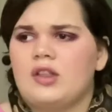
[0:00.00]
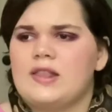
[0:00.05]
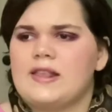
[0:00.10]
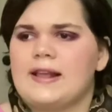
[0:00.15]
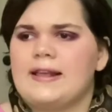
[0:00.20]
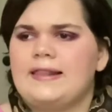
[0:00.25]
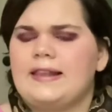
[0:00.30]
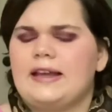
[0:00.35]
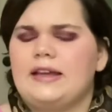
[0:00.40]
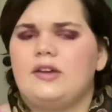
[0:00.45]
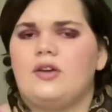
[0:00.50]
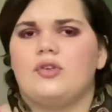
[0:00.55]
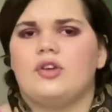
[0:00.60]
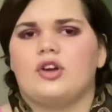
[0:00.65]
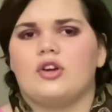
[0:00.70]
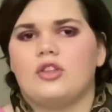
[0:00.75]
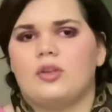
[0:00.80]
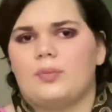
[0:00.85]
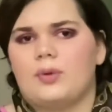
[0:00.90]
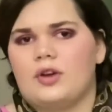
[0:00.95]
and they know you're
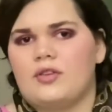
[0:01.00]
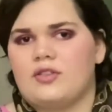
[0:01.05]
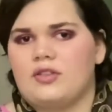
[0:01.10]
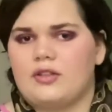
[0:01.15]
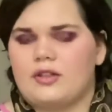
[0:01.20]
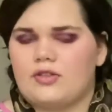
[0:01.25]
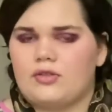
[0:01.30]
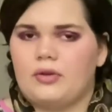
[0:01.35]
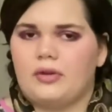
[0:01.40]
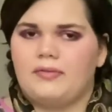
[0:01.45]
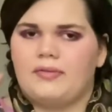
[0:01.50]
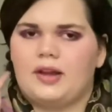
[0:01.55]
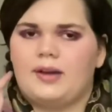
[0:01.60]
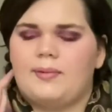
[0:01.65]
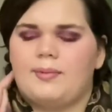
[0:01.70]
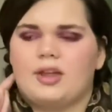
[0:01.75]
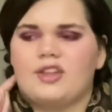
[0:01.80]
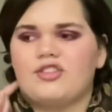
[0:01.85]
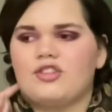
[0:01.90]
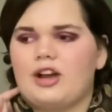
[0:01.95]
the person that's doing venom
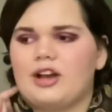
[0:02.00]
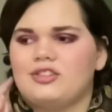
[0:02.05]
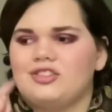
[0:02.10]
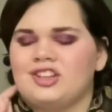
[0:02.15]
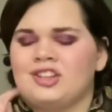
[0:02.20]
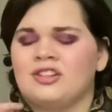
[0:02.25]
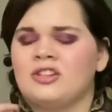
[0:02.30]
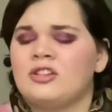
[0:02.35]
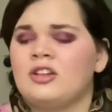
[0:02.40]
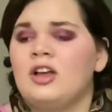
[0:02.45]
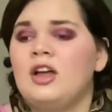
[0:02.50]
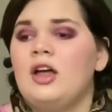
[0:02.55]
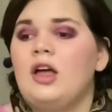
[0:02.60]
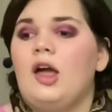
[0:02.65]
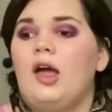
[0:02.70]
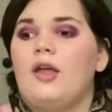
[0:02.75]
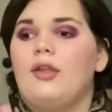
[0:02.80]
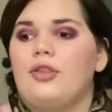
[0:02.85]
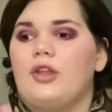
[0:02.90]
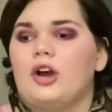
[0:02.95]
extractions,
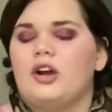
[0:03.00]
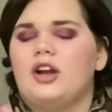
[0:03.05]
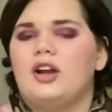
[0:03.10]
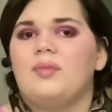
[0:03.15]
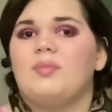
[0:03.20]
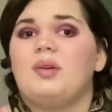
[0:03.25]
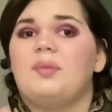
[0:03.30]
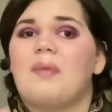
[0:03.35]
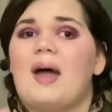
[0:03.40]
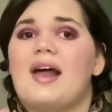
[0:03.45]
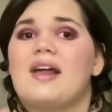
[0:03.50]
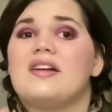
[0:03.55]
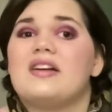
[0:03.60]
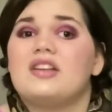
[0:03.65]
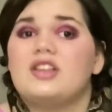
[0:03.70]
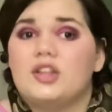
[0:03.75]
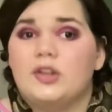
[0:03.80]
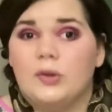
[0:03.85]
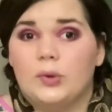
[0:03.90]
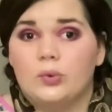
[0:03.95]
they're gonna be mad at
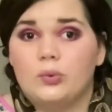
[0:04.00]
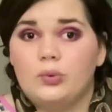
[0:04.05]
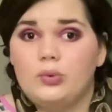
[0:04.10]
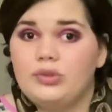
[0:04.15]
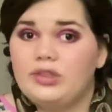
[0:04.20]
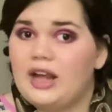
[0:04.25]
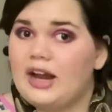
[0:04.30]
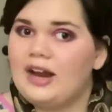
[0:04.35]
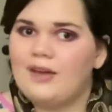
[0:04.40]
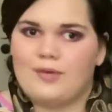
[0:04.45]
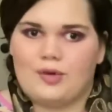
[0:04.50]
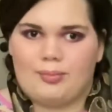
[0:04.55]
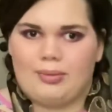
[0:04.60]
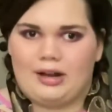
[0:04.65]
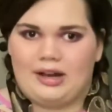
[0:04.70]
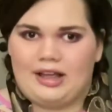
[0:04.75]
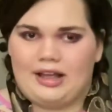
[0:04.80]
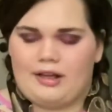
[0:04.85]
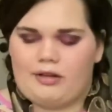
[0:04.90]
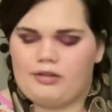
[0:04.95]
you, not everybody
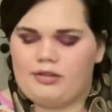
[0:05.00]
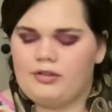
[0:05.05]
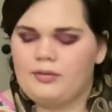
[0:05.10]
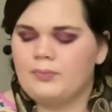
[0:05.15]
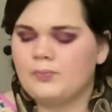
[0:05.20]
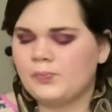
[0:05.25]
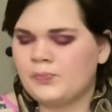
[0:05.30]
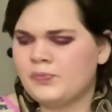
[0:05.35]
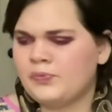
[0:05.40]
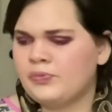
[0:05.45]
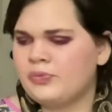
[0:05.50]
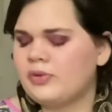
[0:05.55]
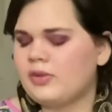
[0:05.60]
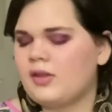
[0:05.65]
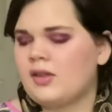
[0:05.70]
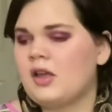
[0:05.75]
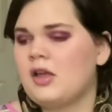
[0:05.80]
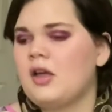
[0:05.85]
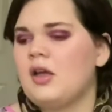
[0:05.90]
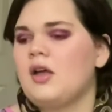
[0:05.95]
else.
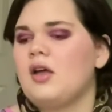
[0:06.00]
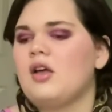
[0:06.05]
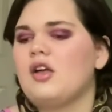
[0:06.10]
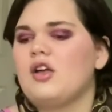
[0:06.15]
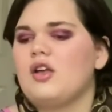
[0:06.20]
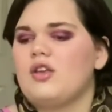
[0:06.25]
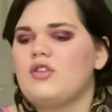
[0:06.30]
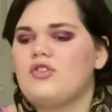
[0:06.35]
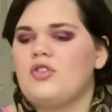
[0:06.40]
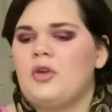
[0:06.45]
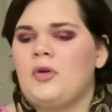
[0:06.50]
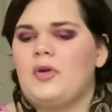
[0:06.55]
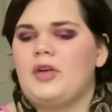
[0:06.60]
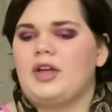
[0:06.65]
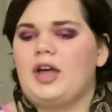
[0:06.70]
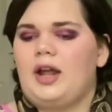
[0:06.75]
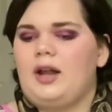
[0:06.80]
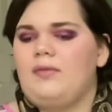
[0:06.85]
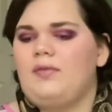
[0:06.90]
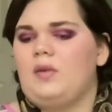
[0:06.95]
So it
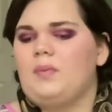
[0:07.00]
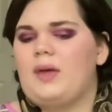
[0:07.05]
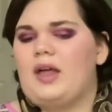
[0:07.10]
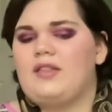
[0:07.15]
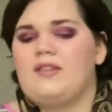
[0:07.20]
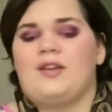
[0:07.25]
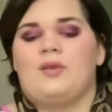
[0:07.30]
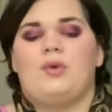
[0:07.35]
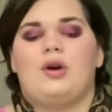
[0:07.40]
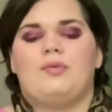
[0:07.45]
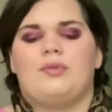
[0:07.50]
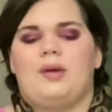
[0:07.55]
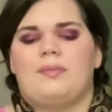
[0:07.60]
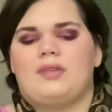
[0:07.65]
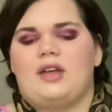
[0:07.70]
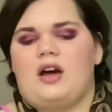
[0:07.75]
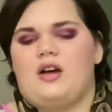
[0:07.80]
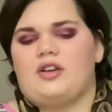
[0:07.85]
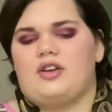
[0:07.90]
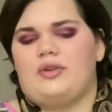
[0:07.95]
kind of depends on what
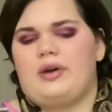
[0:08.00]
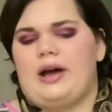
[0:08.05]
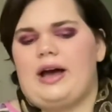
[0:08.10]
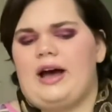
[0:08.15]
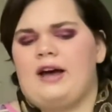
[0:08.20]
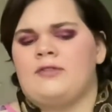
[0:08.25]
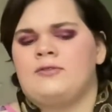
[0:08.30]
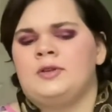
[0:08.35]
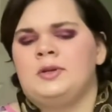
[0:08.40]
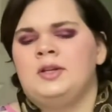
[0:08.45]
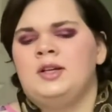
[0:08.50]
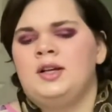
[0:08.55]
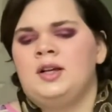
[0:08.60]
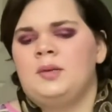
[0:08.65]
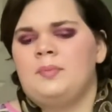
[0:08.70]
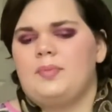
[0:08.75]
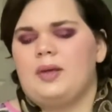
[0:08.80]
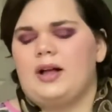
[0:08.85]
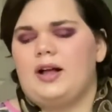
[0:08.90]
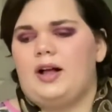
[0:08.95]
reptile you have,
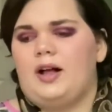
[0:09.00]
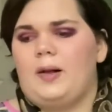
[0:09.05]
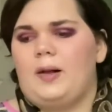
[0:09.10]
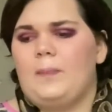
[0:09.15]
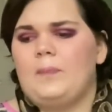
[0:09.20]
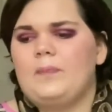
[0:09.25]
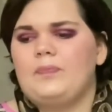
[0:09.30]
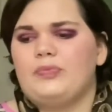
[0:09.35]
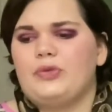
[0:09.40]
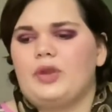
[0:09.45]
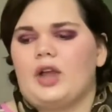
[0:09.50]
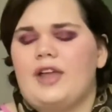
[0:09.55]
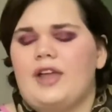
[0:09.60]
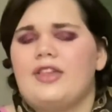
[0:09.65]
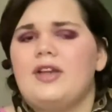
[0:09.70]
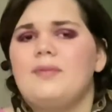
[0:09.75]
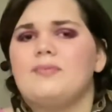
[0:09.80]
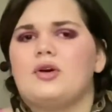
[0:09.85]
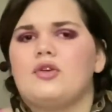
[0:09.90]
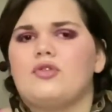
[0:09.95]
but I think
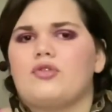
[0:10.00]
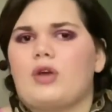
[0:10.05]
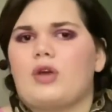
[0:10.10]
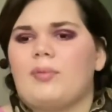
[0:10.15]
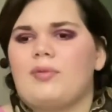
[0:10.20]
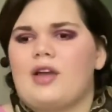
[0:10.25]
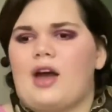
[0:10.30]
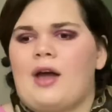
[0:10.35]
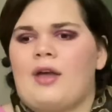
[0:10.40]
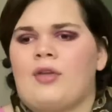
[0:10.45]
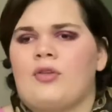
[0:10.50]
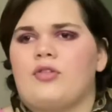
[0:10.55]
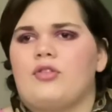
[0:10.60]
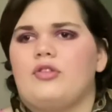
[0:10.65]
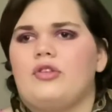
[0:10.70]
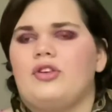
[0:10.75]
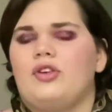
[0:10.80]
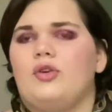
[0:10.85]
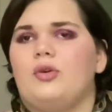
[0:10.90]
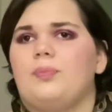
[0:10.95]
most reptiles
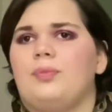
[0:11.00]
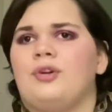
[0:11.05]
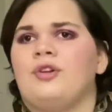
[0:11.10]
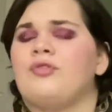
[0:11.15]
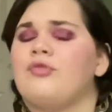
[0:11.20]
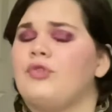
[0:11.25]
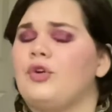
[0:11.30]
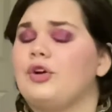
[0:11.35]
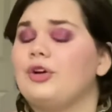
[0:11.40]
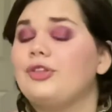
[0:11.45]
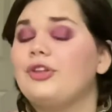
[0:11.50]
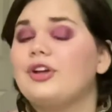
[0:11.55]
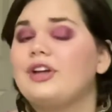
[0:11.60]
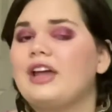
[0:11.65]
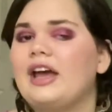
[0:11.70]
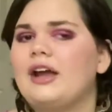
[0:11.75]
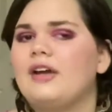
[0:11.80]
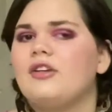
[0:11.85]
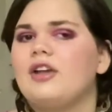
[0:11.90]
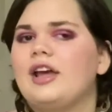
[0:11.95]
do prefer their
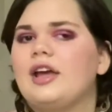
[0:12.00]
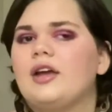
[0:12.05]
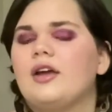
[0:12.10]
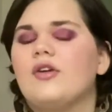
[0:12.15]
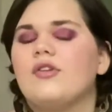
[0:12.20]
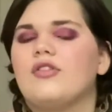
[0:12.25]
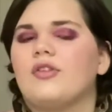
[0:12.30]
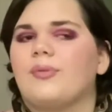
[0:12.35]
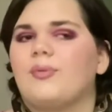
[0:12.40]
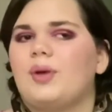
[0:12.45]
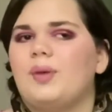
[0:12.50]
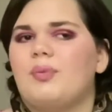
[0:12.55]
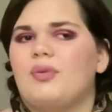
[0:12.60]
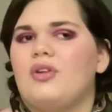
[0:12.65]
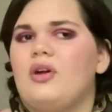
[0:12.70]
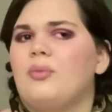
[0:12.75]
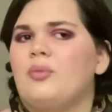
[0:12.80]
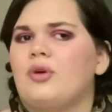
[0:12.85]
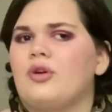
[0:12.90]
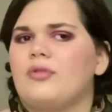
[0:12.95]
caretakers or people they're
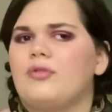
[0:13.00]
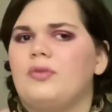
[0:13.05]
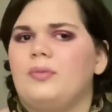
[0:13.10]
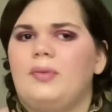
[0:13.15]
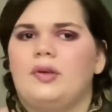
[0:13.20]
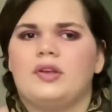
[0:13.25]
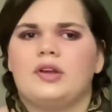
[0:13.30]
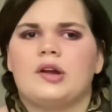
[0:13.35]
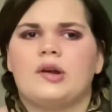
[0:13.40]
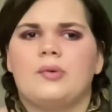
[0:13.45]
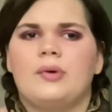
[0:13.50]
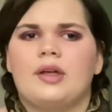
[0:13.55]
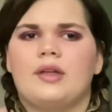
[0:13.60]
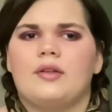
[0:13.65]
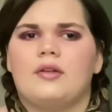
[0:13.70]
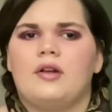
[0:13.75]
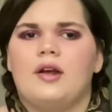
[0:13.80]
more familiar with